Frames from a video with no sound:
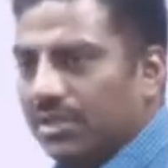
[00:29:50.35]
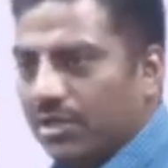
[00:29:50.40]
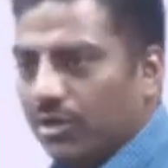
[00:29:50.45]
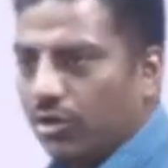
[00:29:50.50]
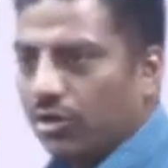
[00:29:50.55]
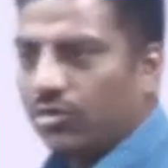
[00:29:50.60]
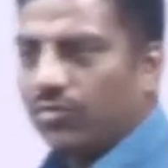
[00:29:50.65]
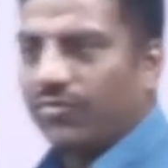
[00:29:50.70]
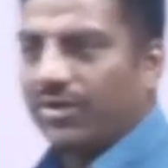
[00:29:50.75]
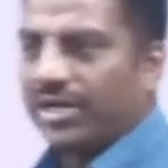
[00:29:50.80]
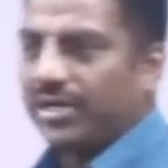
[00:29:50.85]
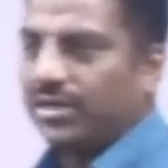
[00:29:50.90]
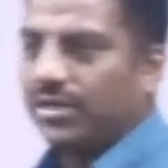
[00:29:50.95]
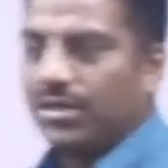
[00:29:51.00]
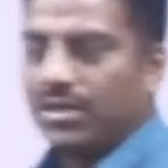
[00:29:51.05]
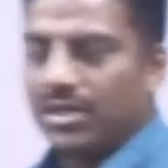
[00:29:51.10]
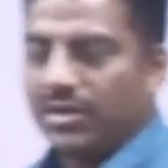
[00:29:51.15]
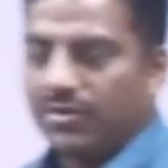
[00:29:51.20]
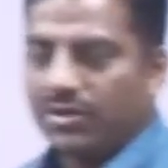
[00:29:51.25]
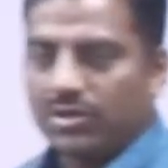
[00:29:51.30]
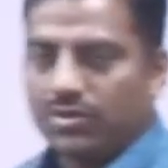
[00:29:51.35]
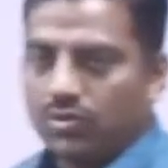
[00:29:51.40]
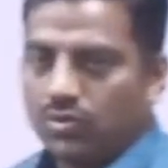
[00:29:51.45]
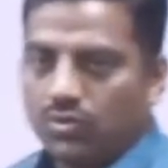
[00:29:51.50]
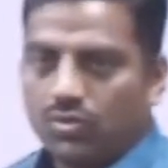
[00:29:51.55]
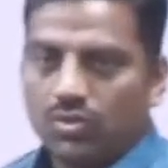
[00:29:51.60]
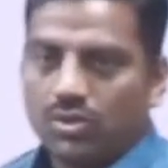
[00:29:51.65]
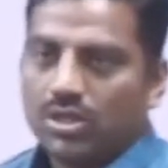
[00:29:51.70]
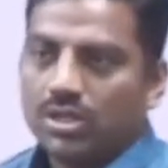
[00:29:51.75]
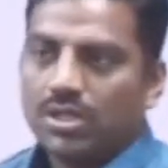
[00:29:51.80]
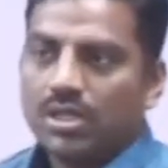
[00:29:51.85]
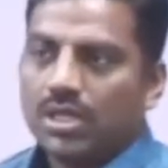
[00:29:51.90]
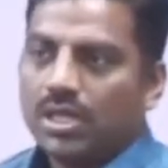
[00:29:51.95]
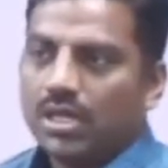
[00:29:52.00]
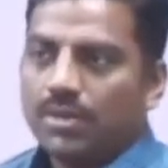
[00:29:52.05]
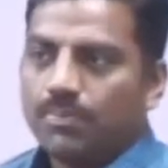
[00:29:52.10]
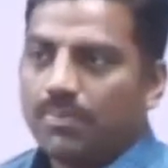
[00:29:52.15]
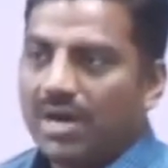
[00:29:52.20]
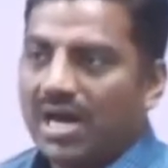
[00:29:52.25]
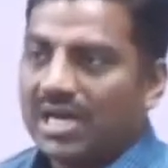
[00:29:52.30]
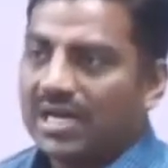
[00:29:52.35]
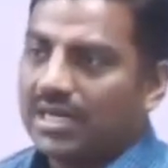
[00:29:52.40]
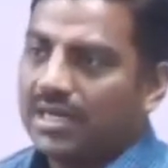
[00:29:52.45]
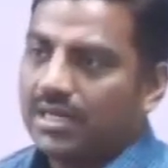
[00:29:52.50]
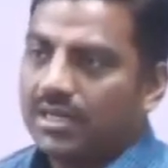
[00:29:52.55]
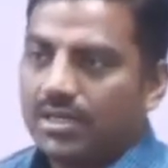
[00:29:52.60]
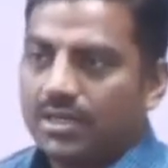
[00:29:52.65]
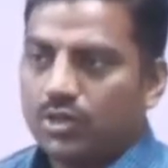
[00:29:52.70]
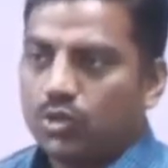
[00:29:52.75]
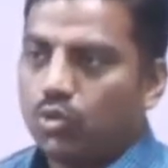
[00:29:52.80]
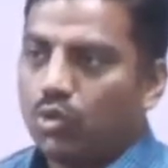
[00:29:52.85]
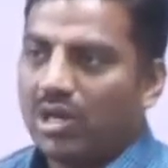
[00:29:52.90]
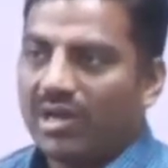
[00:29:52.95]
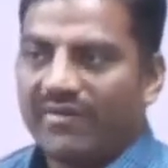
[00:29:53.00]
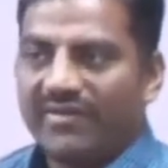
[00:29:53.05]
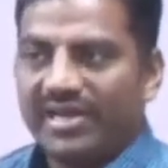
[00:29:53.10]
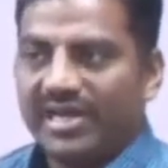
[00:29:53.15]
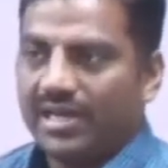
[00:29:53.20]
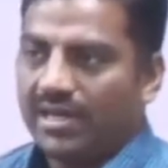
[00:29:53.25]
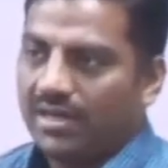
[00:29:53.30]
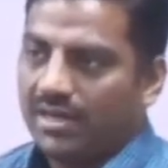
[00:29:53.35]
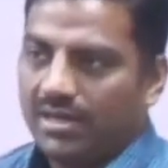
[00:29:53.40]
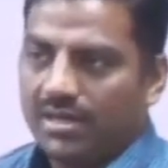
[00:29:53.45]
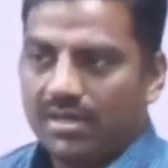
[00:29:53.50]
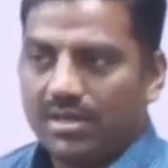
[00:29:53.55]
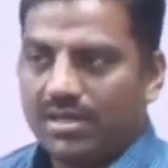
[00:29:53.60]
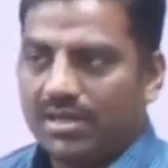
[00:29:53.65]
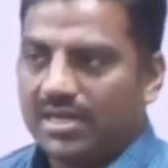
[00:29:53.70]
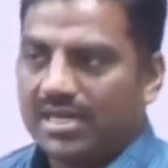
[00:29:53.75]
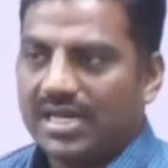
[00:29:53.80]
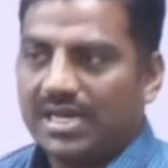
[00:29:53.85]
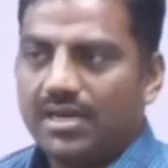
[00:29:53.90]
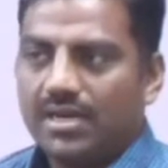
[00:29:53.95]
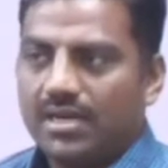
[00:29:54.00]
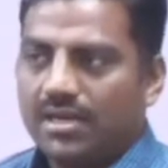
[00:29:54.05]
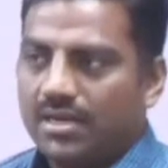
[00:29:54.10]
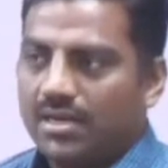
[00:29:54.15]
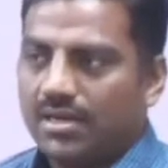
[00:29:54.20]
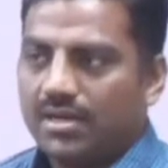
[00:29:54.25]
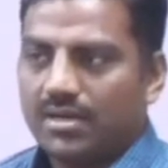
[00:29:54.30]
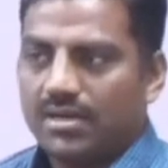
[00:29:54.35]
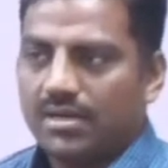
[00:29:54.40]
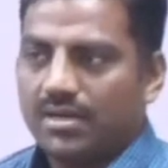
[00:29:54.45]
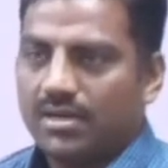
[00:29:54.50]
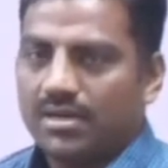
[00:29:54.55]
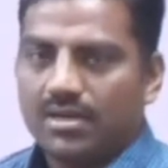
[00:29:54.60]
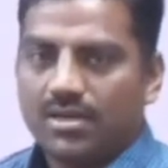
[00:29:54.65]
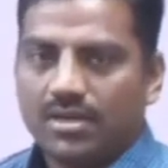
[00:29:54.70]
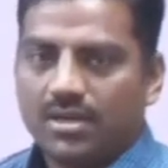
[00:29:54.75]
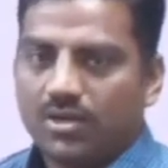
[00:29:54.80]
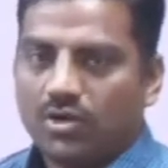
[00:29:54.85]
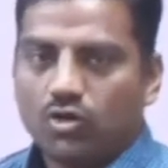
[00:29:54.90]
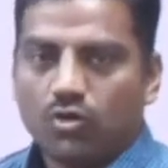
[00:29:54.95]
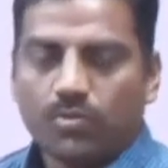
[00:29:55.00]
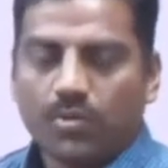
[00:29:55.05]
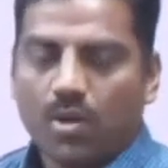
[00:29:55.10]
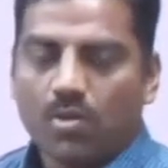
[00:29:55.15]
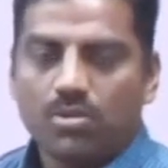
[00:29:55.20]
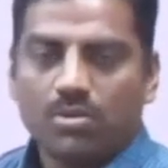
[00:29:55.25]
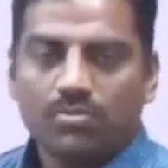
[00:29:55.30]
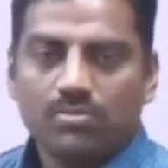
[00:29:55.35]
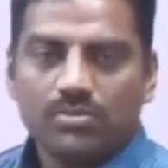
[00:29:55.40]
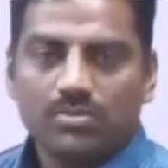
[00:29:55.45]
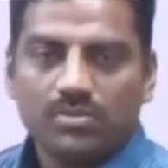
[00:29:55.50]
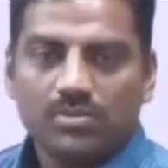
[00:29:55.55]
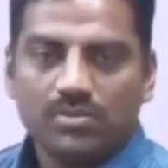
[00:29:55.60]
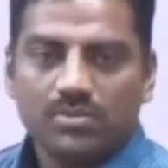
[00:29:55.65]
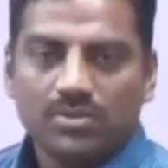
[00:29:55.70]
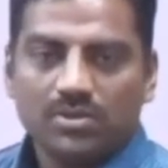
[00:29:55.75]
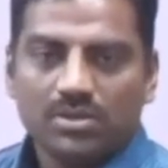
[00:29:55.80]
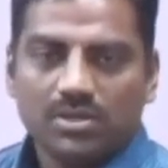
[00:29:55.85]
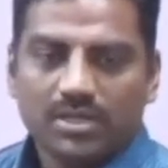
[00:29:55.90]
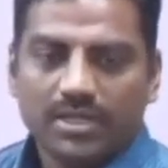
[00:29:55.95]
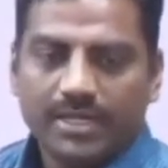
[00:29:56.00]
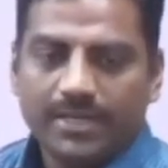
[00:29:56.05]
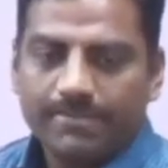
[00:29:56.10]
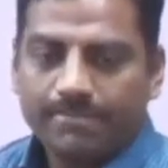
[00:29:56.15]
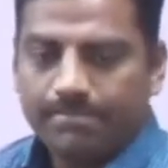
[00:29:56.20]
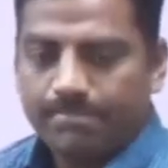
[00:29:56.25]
You have to mark 2:11. Done? No problem. Yeah.